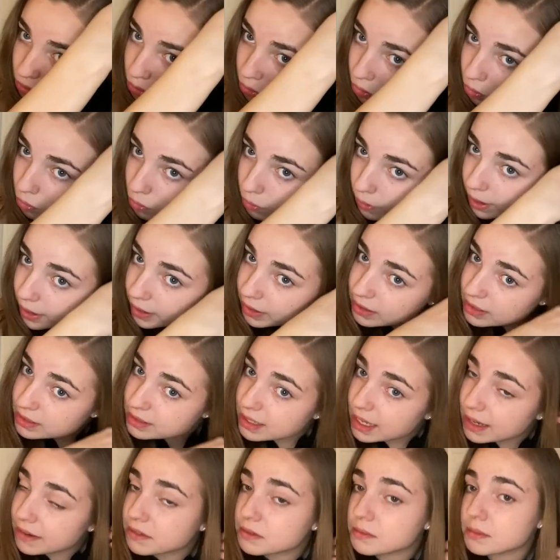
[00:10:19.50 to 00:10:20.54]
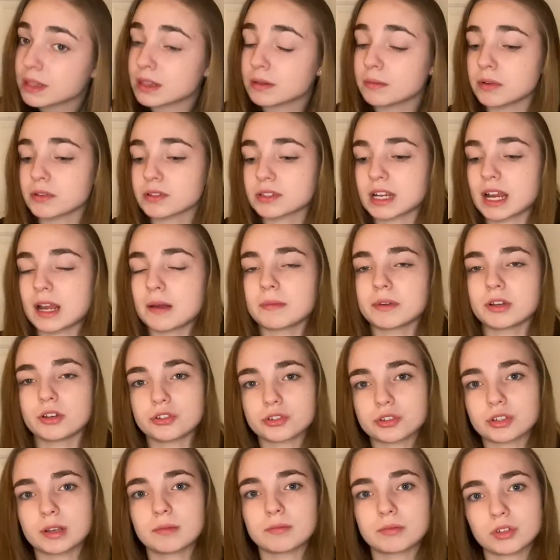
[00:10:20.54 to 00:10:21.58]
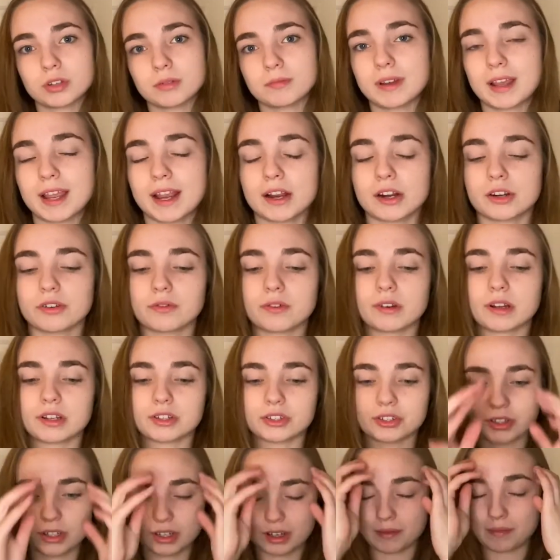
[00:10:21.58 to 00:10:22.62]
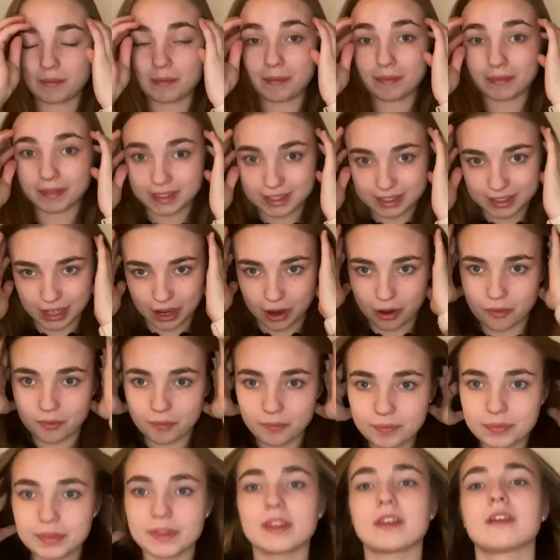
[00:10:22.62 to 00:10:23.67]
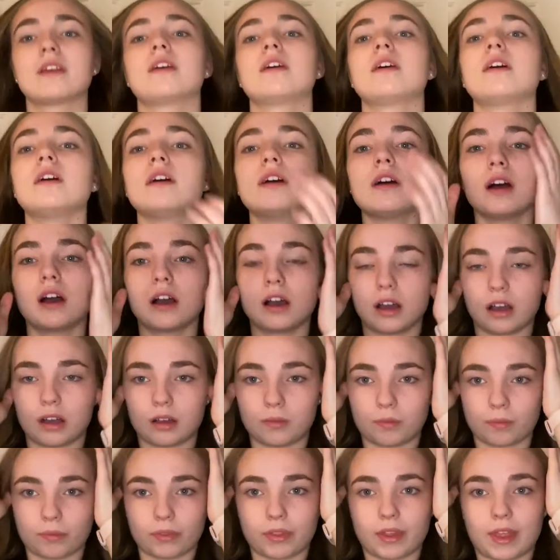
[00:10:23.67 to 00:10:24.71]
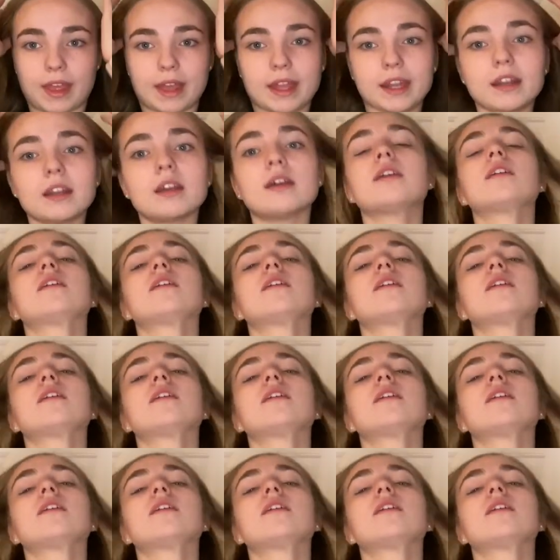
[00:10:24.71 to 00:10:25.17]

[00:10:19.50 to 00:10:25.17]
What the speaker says: what saves me the most time, and usually I'm doing my hair in a rush. So then